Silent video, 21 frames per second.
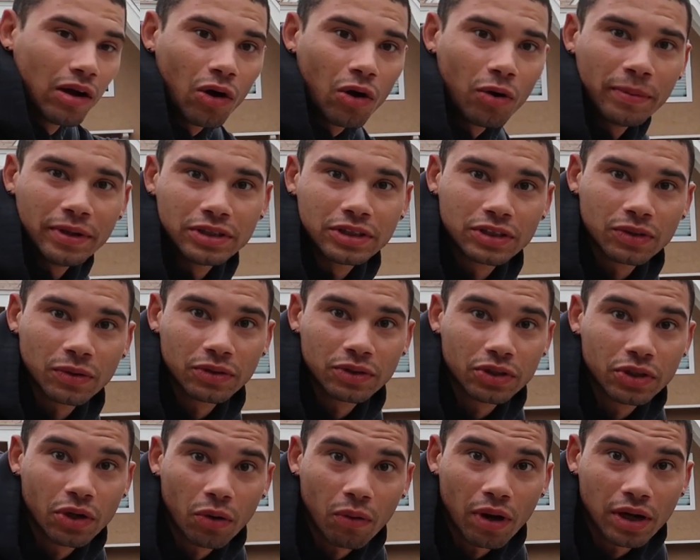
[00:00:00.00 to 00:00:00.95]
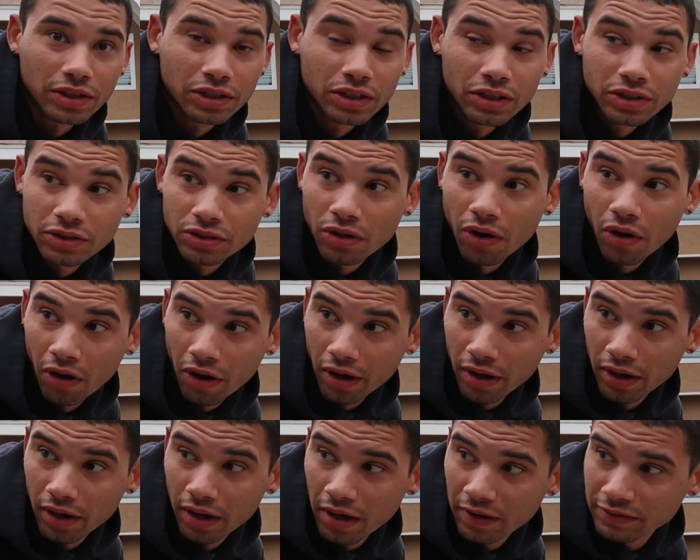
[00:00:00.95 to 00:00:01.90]
Homie just went to go wash his
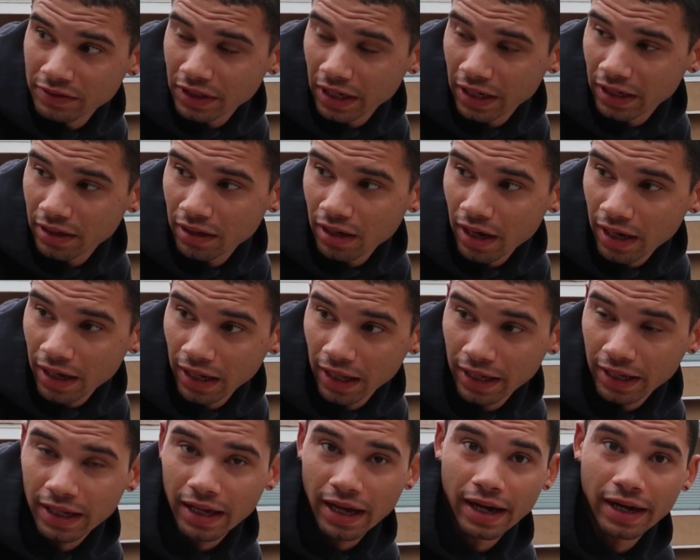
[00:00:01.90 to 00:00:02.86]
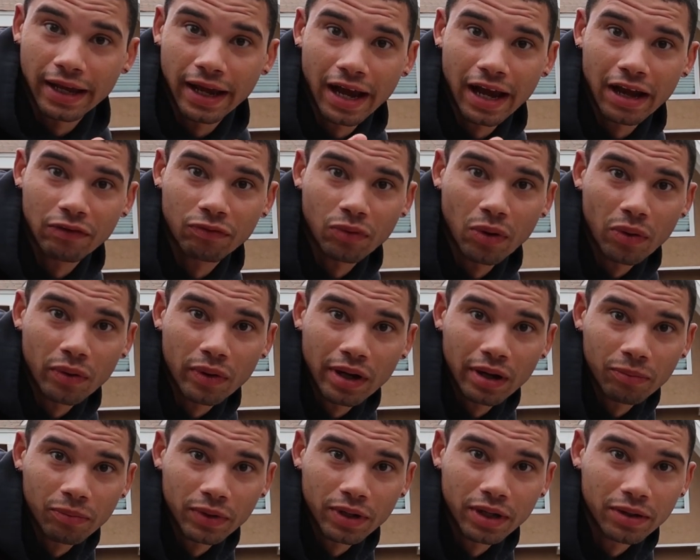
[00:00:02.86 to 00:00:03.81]
car. I was like, I got like, kind of half woke
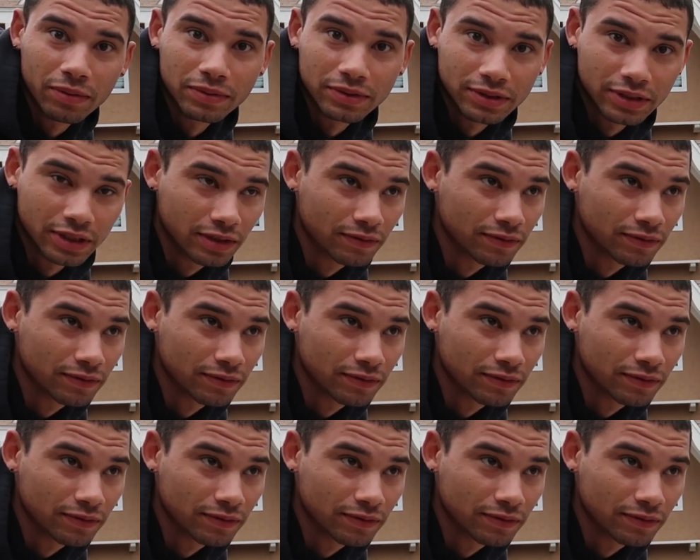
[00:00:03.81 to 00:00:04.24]
up when he was